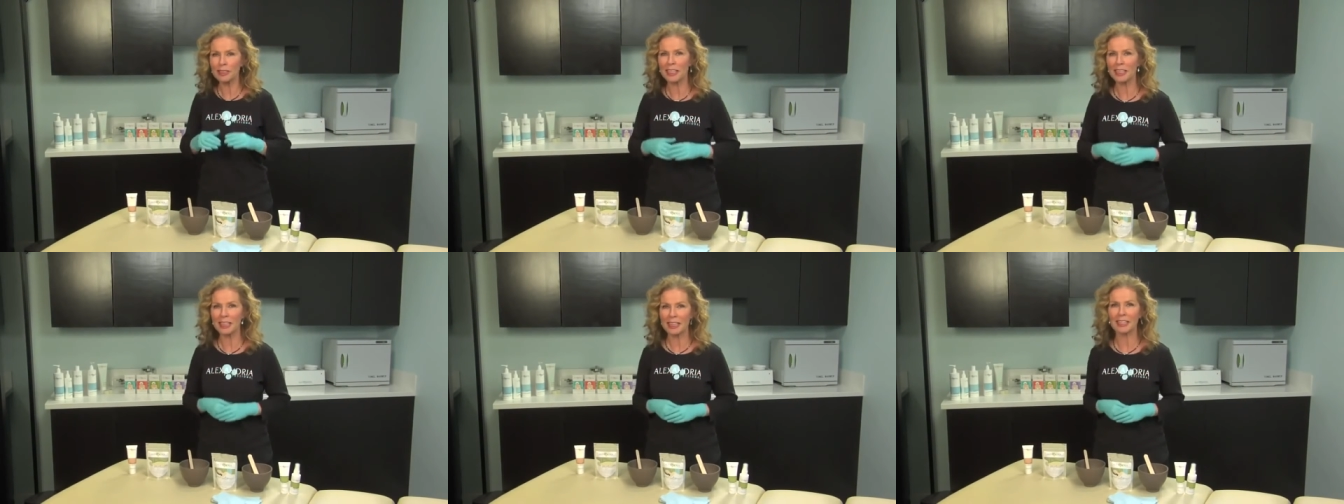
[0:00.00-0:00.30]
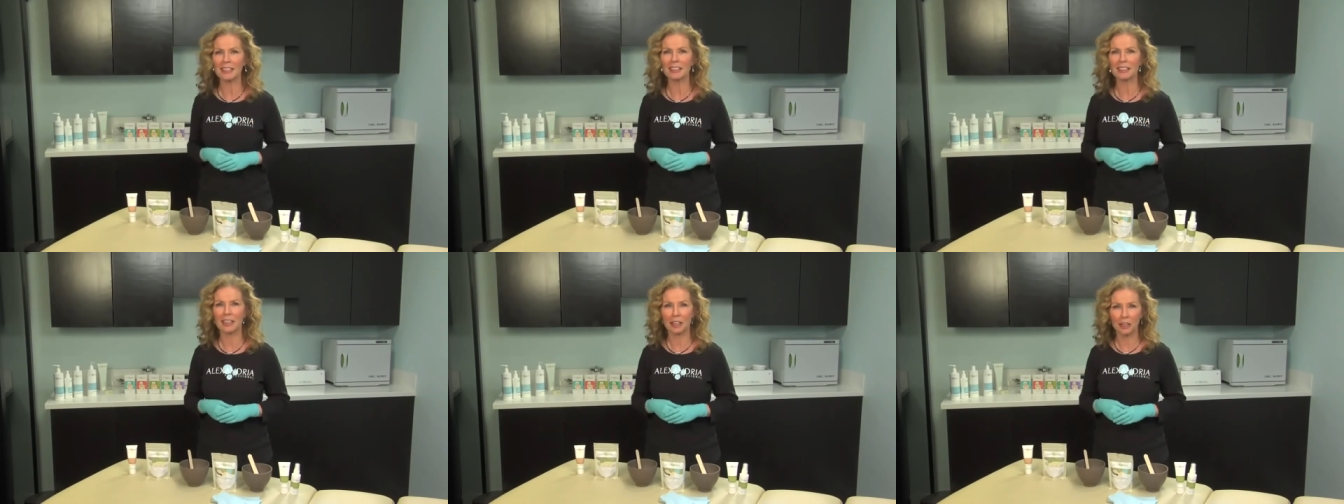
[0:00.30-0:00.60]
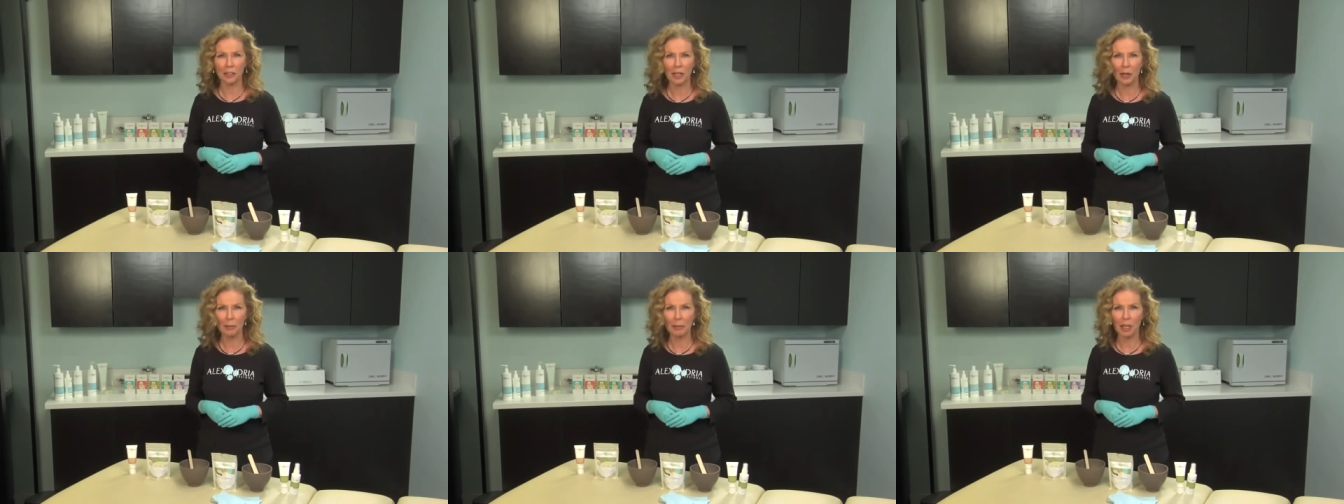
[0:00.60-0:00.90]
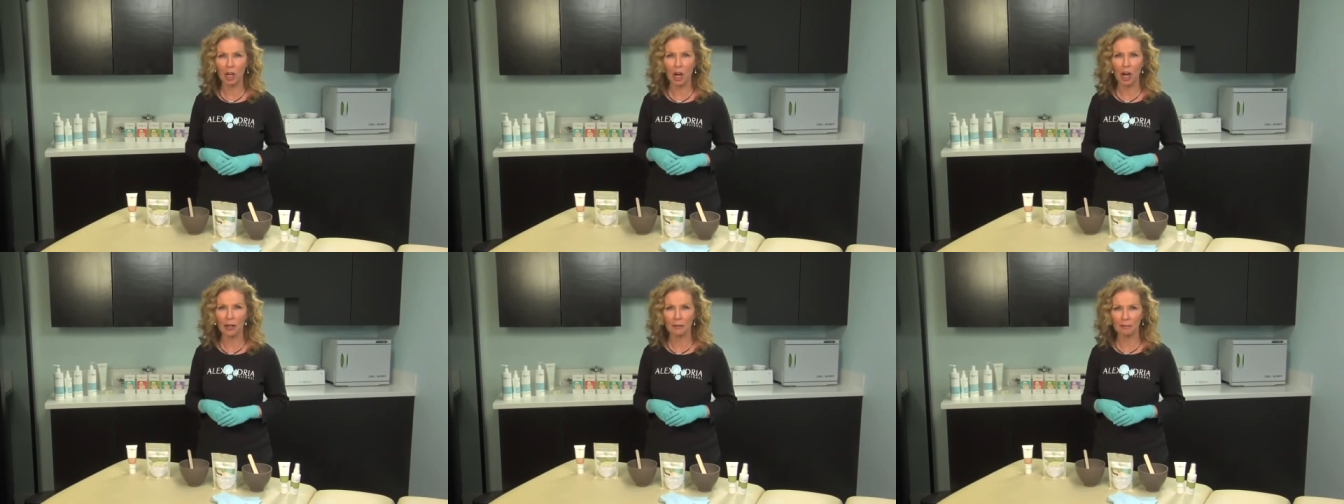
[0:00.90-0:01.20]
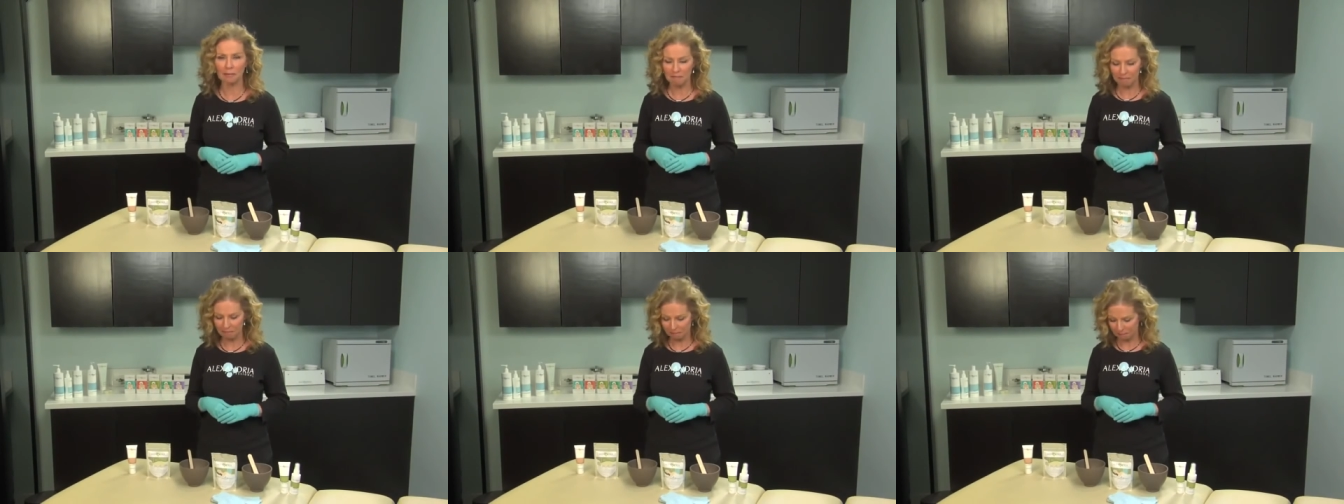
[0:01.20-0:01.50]
and things that are coming
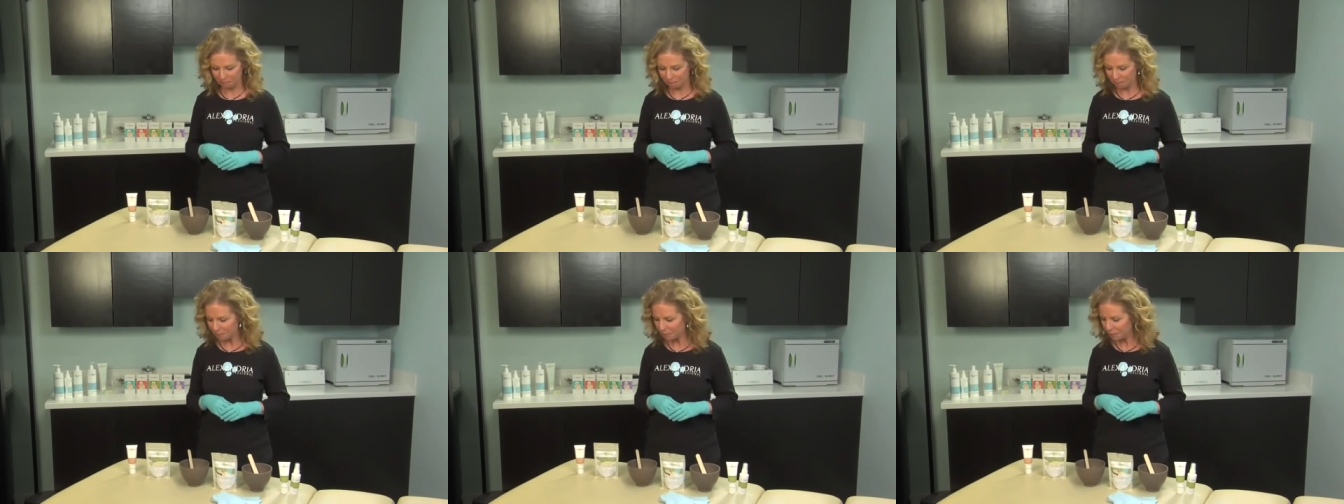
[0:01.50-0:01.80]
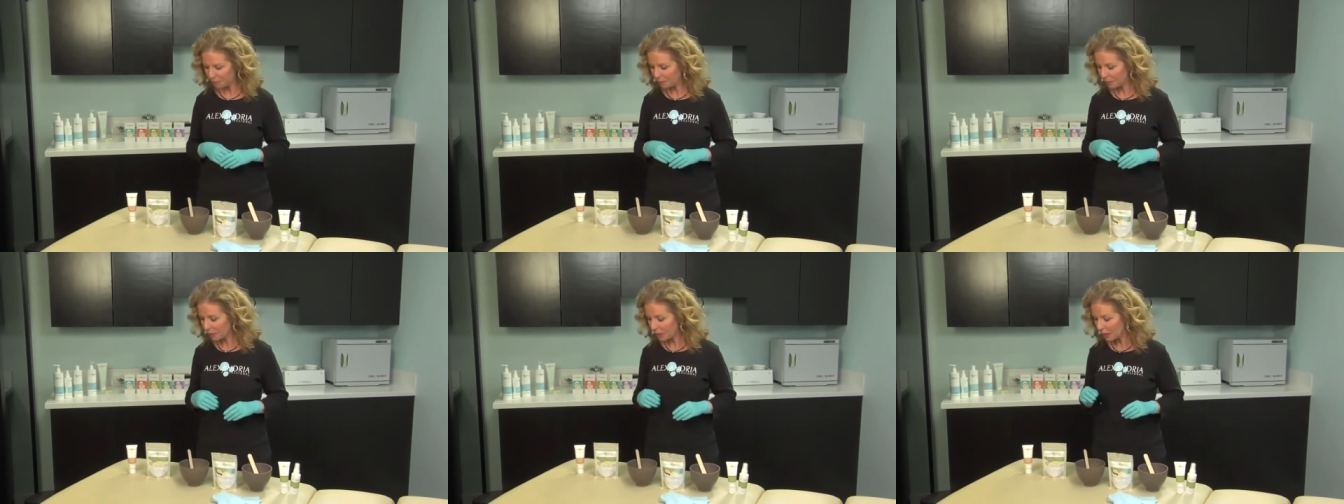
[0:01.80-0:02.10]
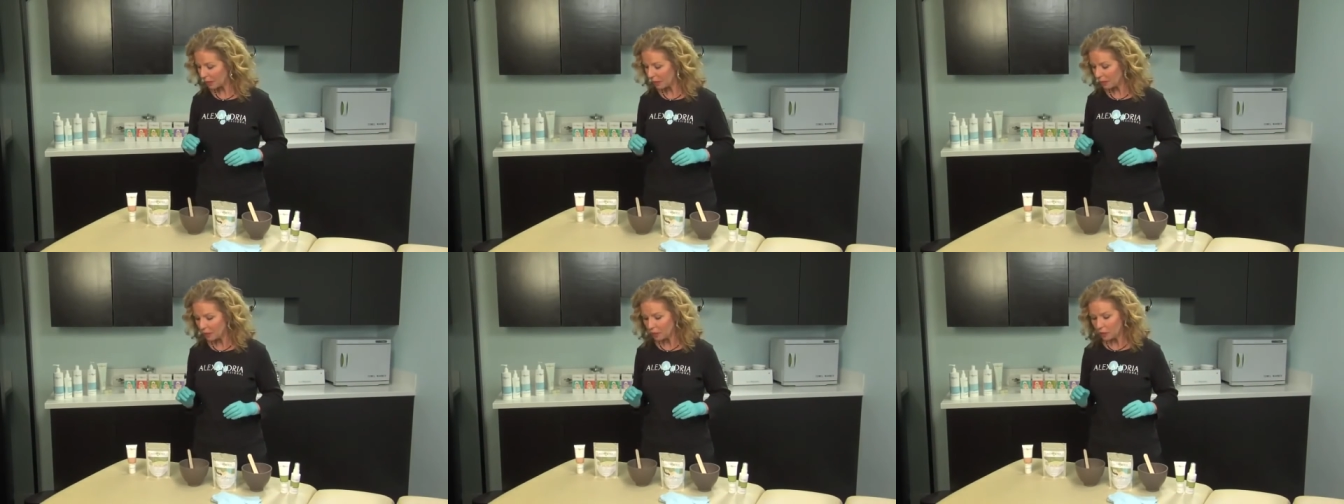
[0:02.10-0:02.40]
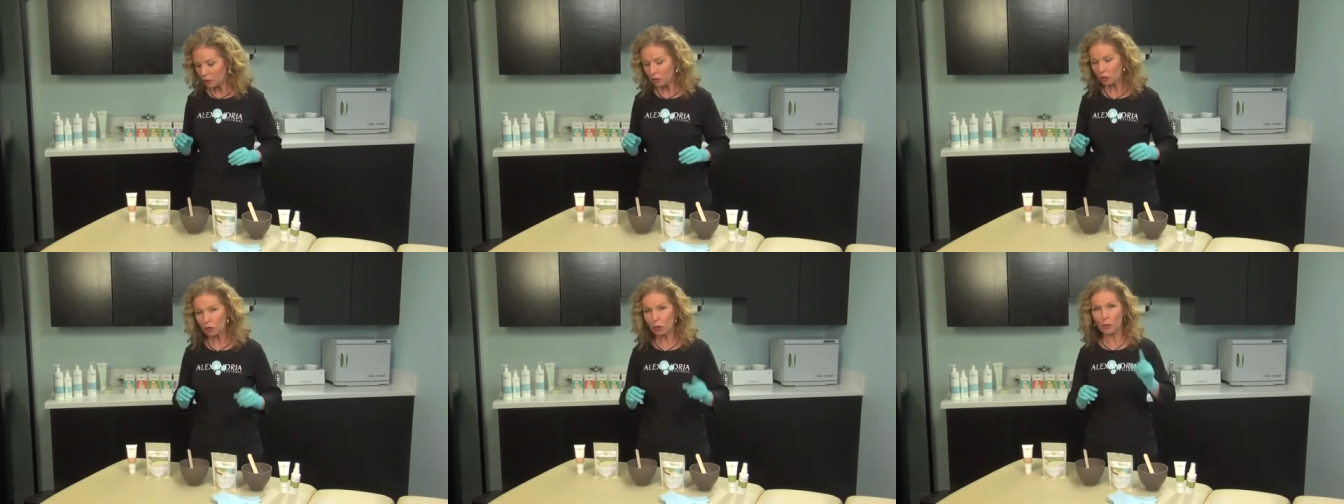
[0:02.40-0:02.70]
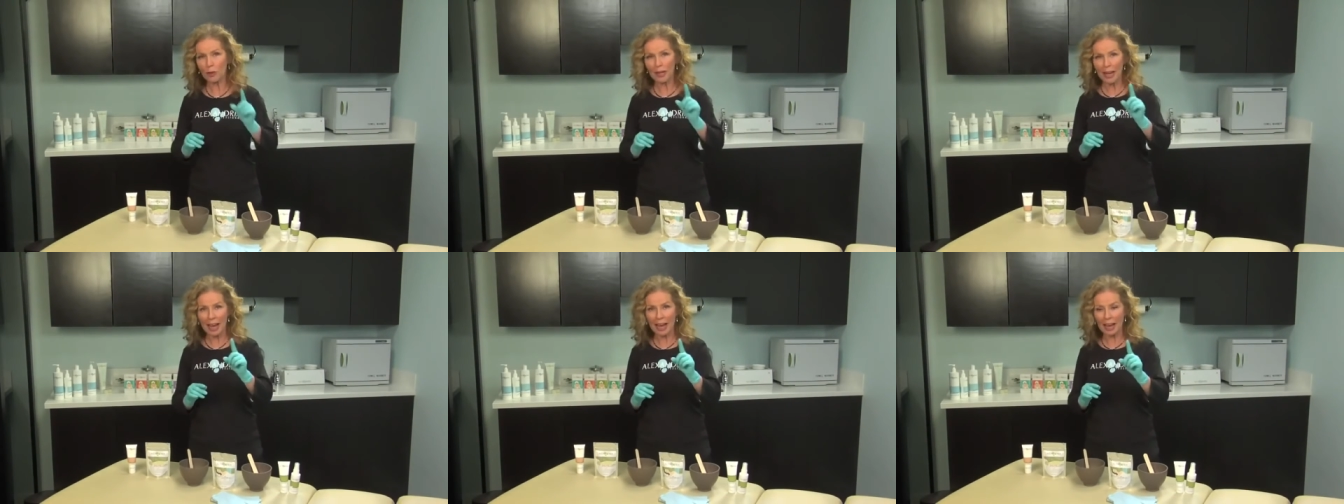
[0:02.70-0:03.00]
on. So
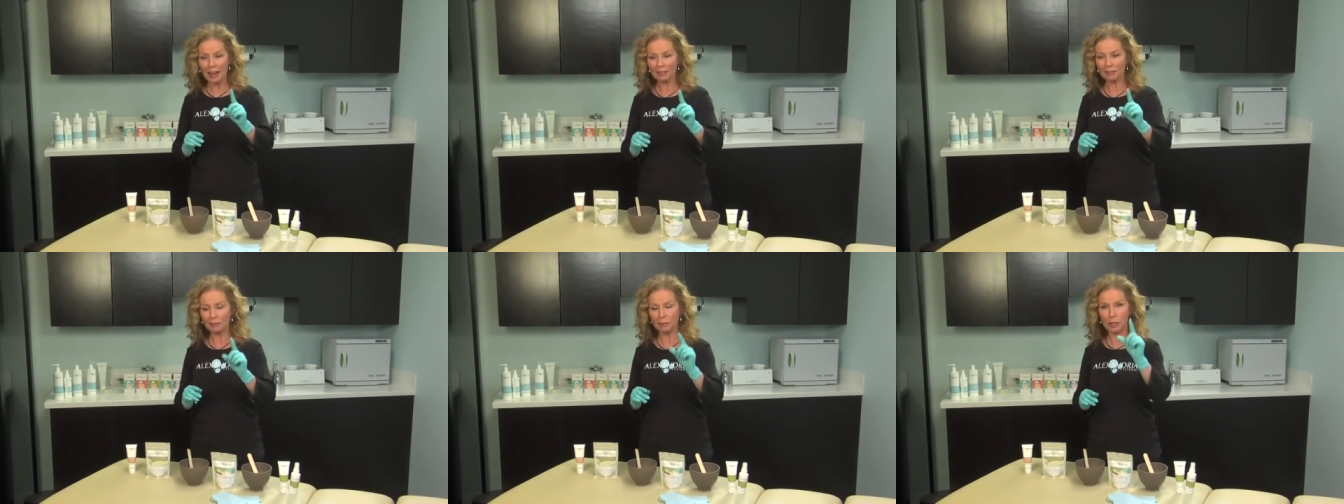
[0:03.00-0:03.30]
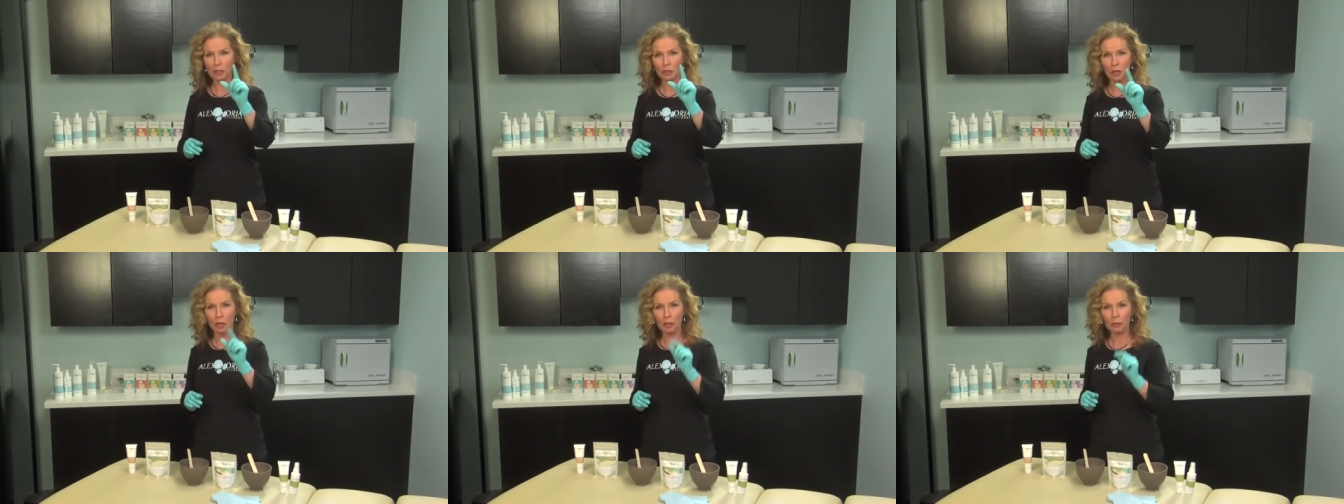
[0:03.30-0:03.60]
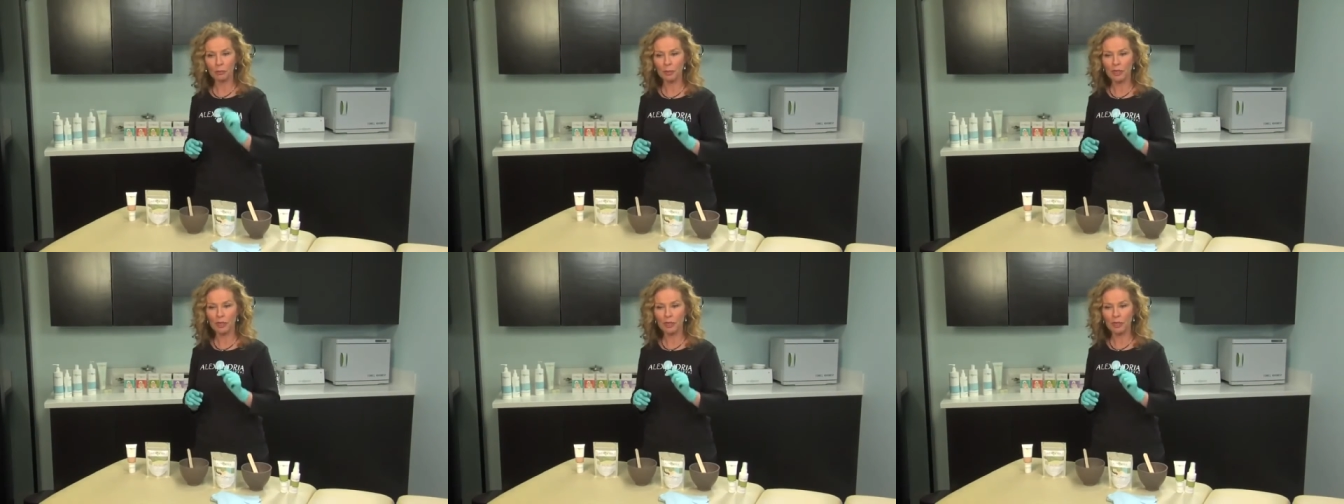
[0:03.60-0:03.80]
we started